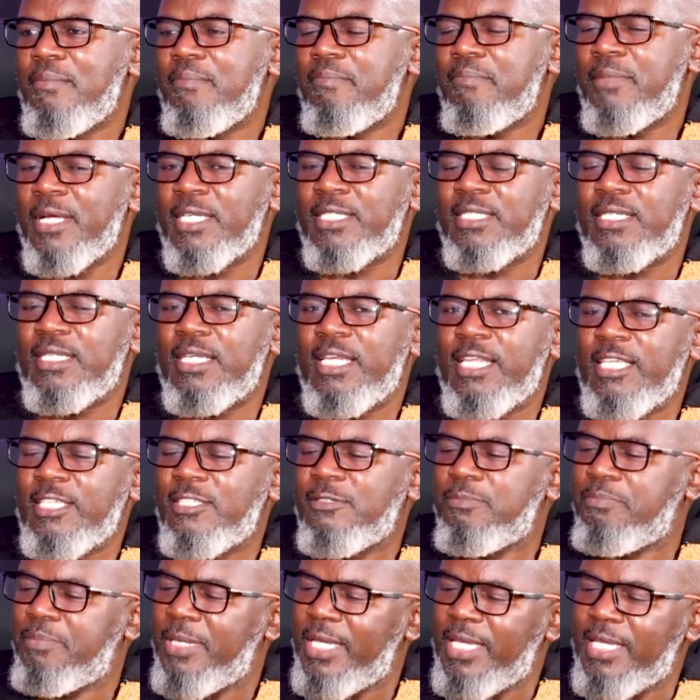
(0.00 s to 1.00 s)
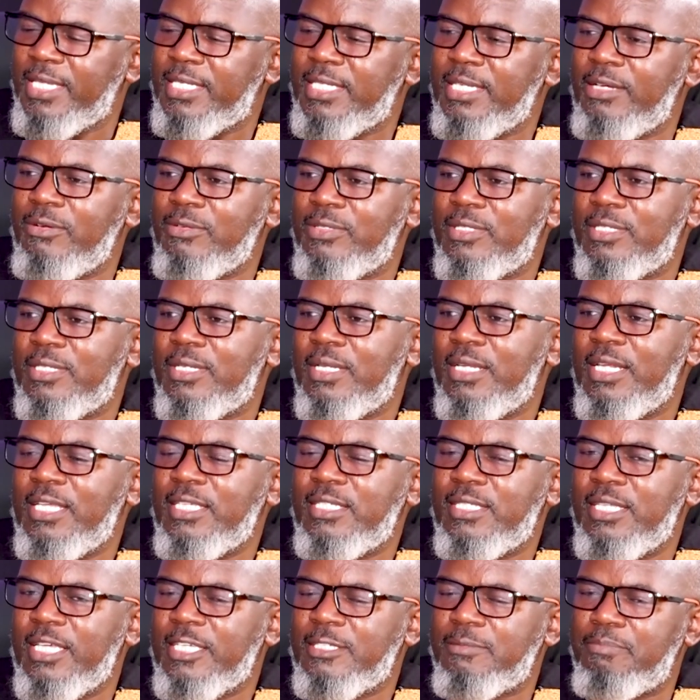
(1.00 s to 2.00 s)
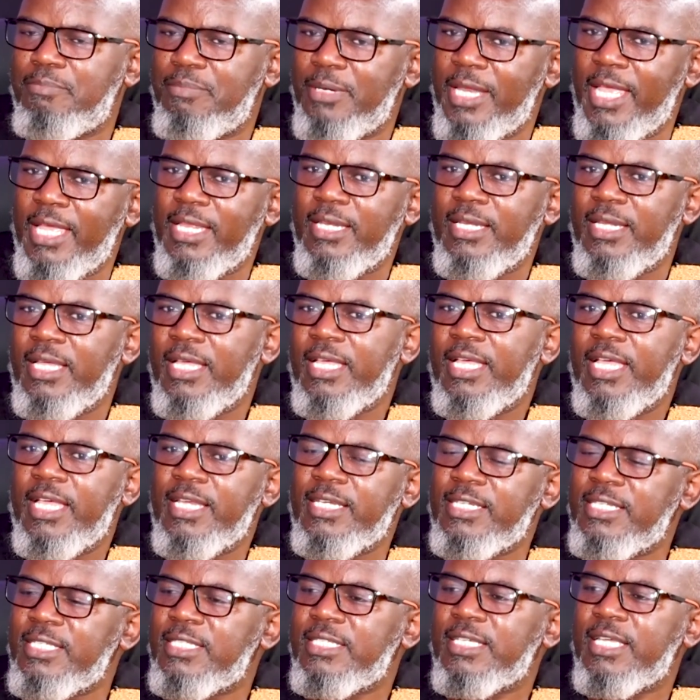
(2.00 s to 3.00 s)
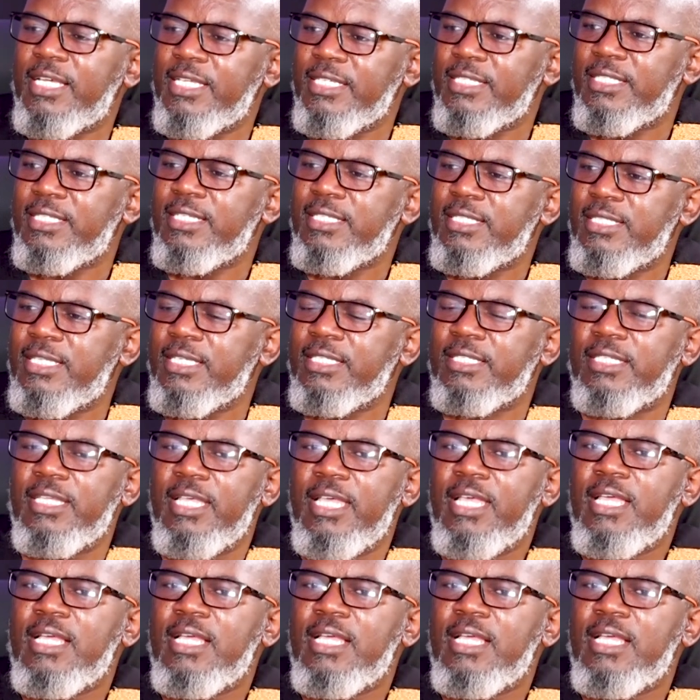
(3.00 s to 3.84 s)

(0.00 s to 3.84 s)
But let's pick it out. Let's explain and discuss these things.